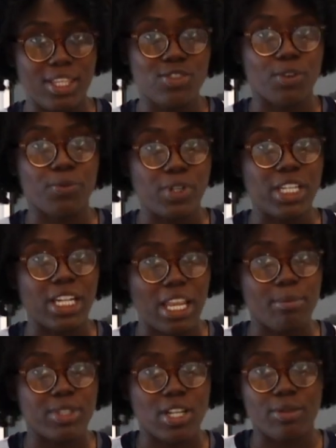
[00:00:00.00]
These are freaking
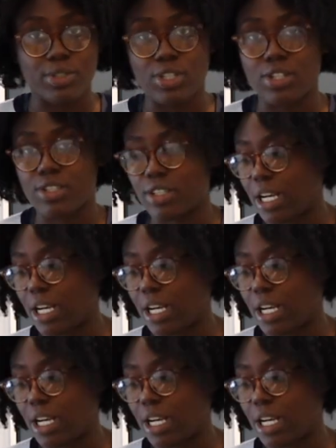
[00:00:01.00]
Amazon returns,